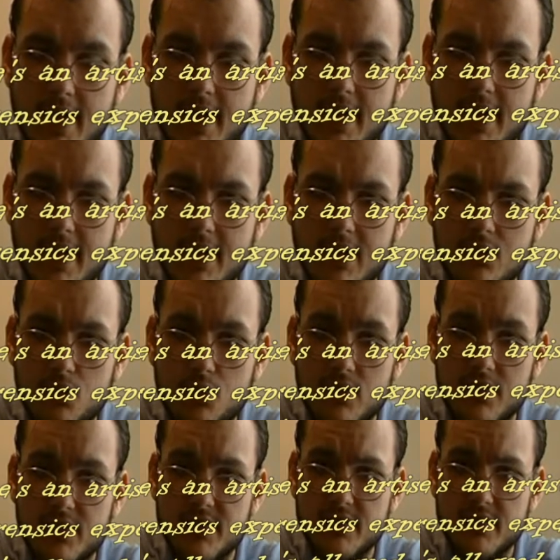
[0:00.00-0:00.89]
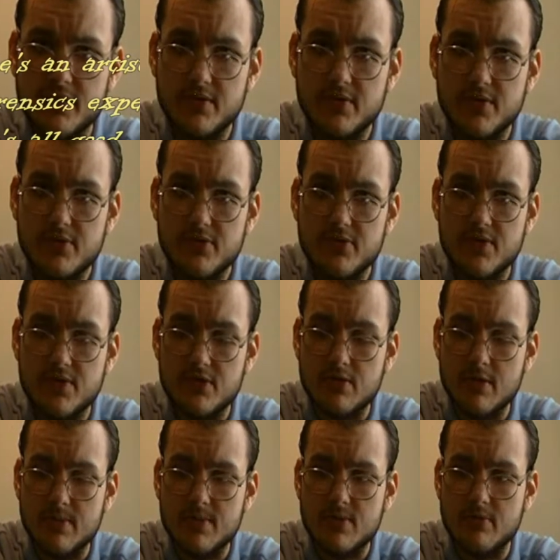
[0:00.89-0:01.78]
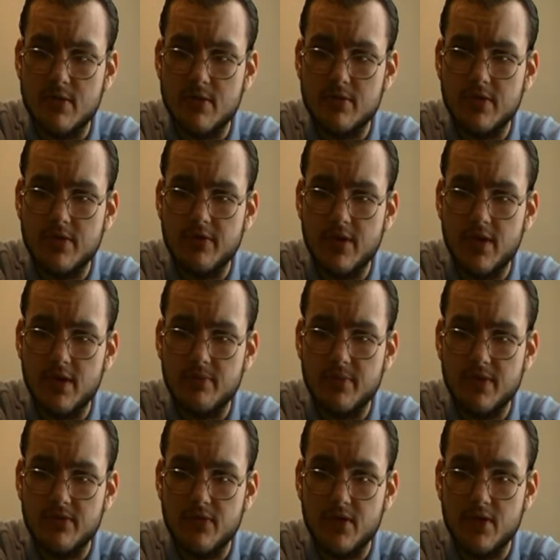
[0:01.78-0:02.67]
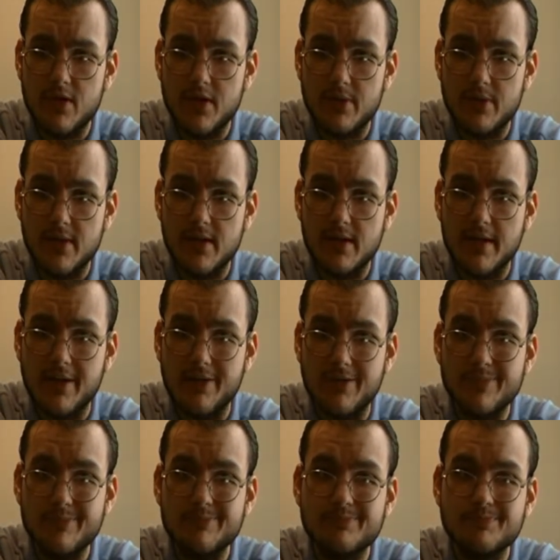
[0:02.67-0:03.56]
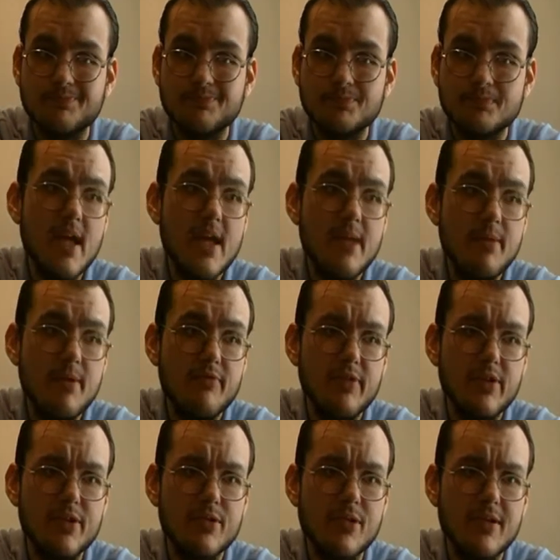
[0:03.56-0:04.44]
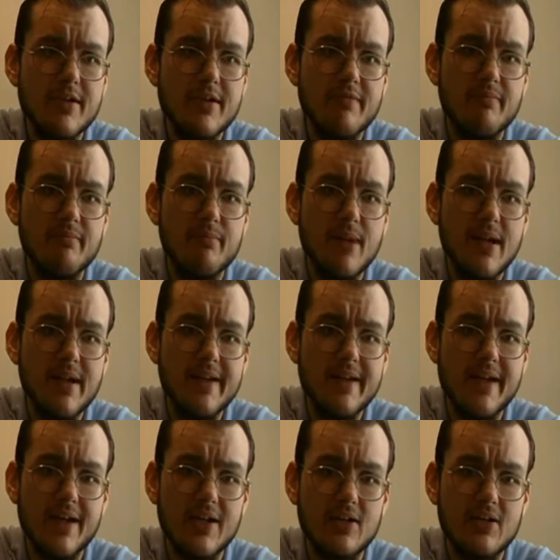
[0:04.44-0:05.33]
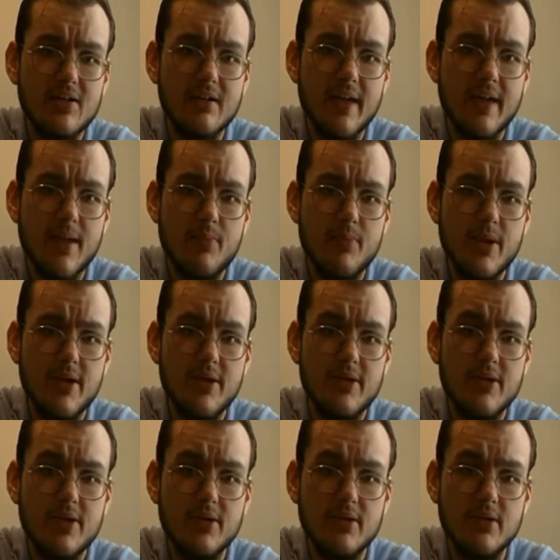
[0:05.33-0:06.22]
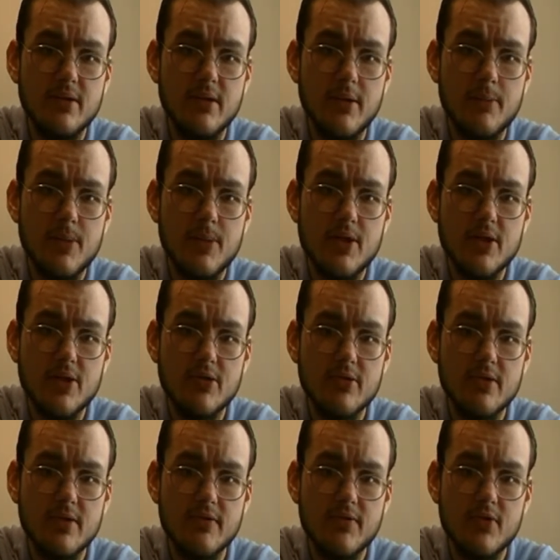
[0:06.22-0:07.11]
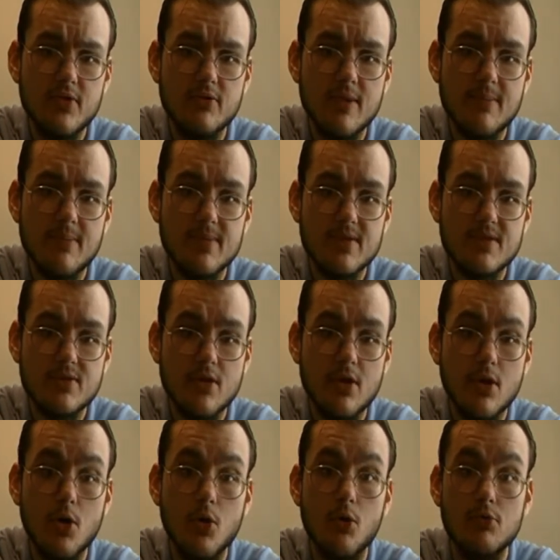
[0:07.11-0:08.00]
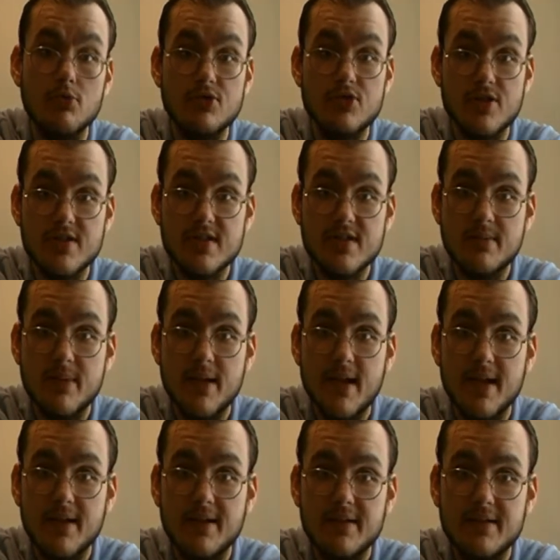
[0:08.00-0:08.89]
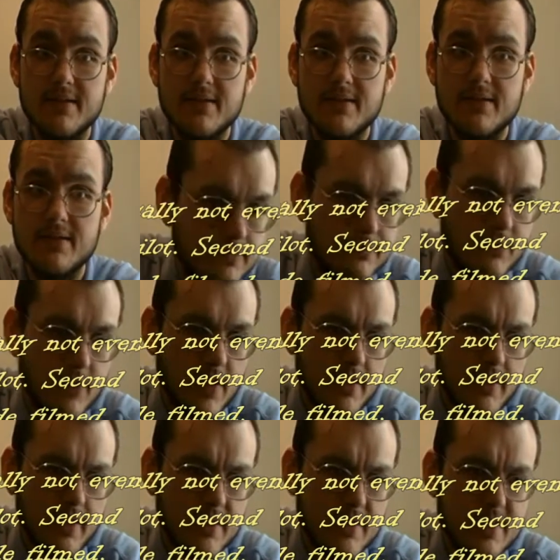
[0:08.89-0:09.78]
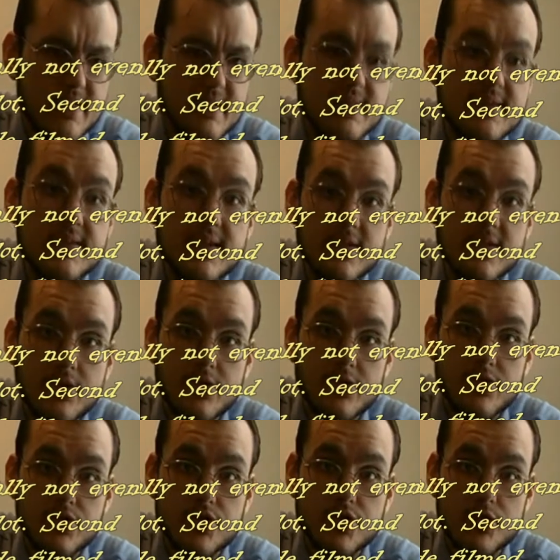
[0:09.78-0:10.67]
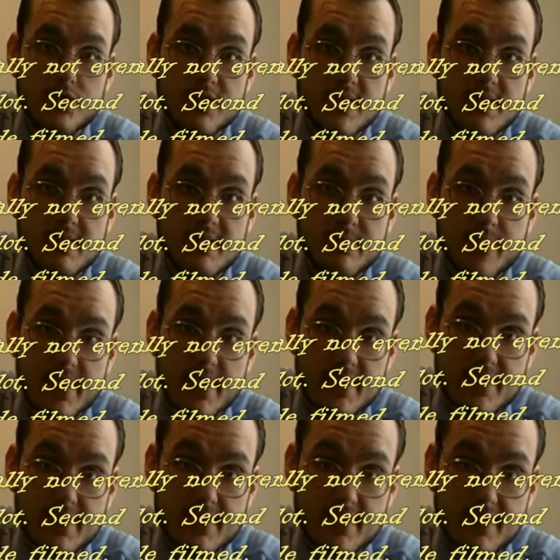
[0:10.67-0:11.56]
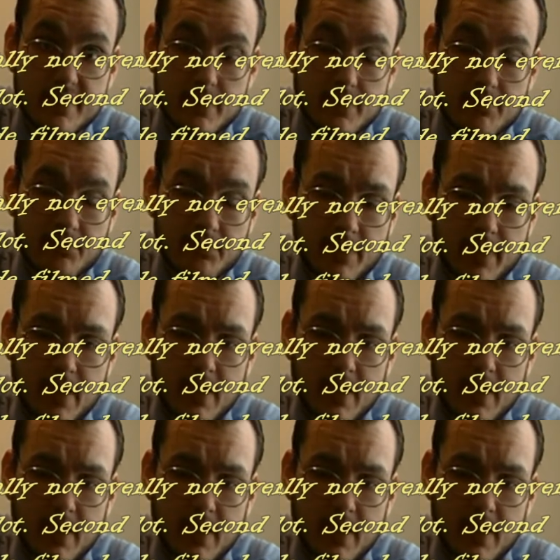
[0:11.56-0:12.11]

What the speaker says: and we'll still use the scripts that we were developing for Connor MacLeod. Maybe if we throw enough money at Lambert, he'll appear in a few episodes. Oh, just the pilot? Let's consider the show season by season.